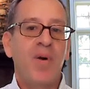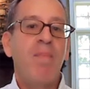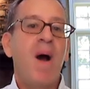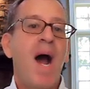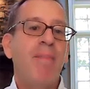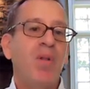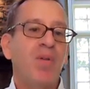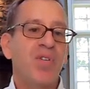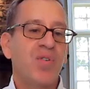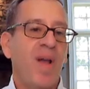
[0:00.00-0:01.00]

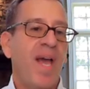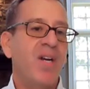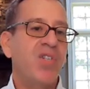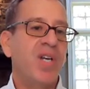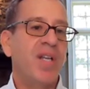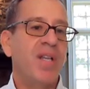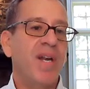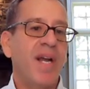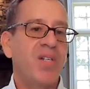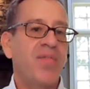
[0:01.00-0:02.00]
popular strategy in the
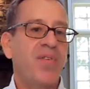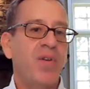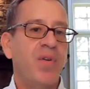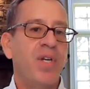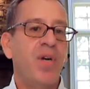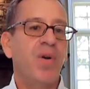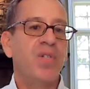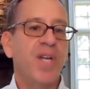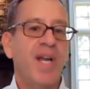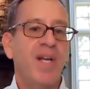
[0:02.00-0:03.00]
next few
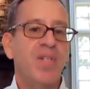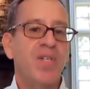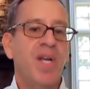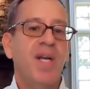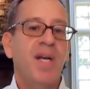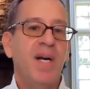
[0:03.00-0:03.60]
years as